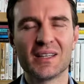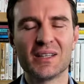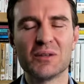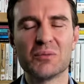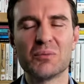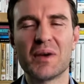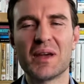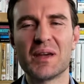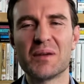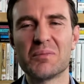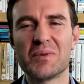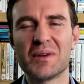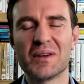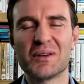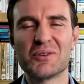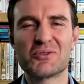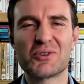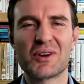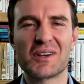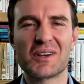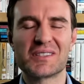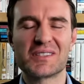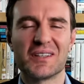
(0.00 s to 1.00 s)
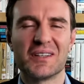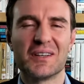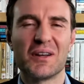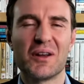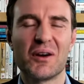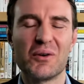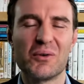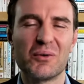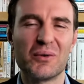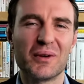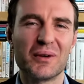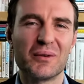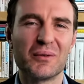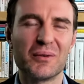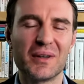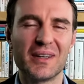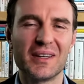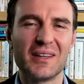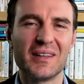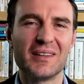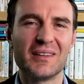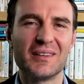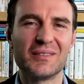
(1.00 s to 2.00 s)
may be interested to know
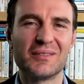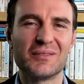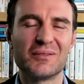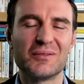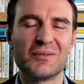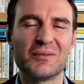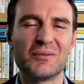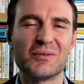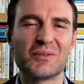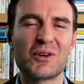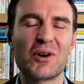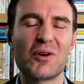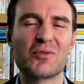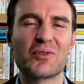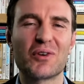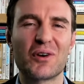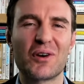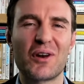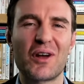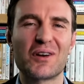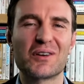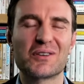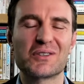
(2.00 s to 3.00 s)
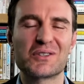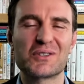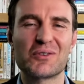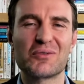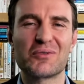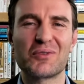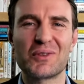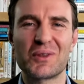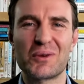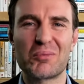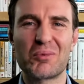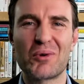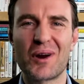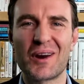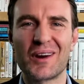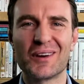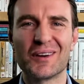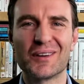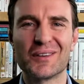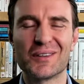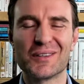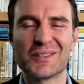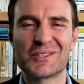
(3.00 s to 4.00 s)
we cover a lot of stuff on the brain
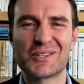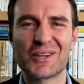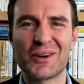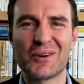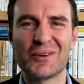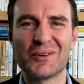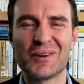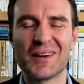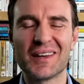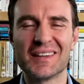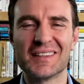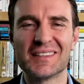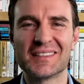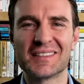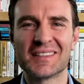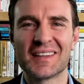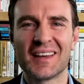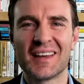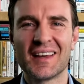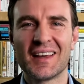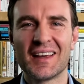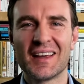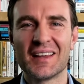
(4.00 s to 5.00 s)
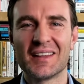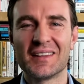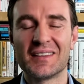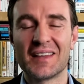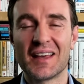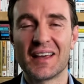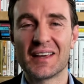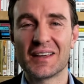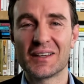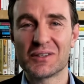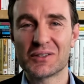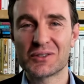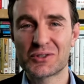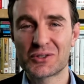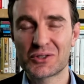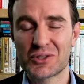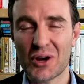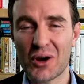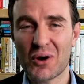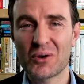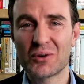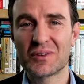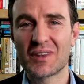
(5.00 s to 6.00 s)
on this show, and they
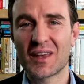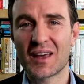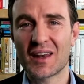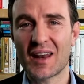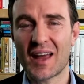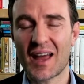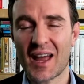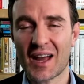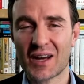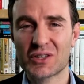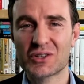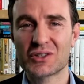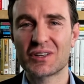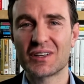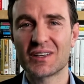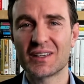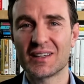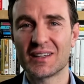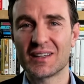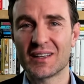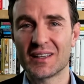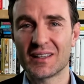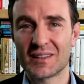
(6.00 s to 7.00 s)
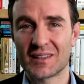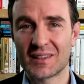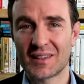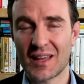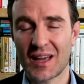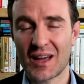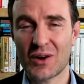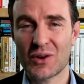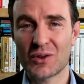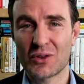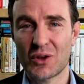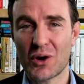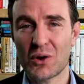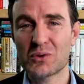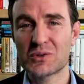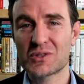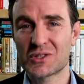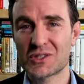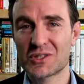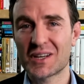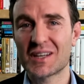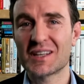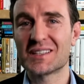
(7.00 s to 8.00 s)
showed that actually
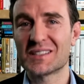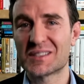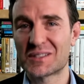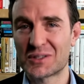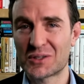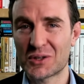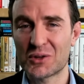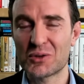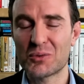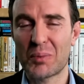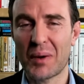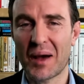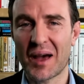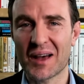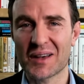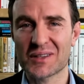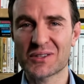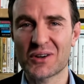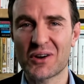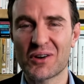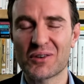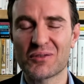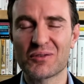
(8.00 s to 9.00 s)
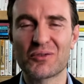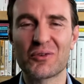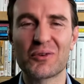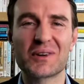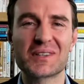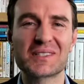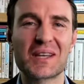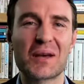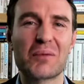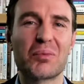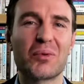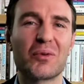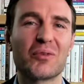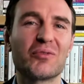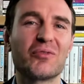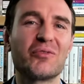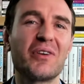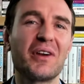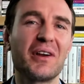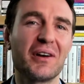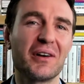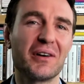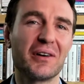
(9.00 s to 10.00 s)
those genes do pass on. For example,
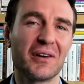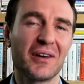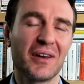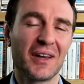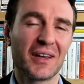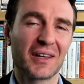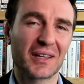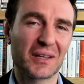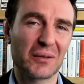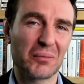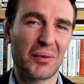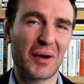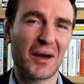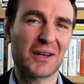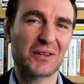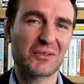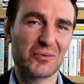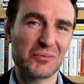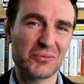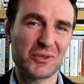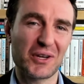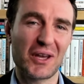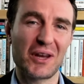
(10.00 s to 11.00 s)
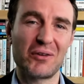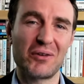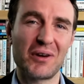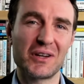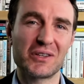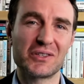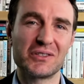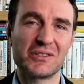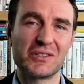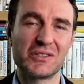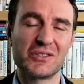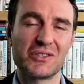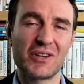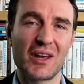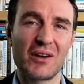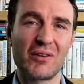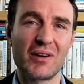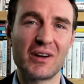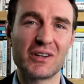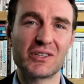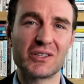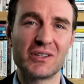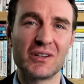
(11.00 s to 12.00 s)
fear can pass from generation to
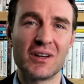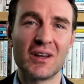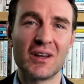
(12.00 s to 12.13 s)
generation,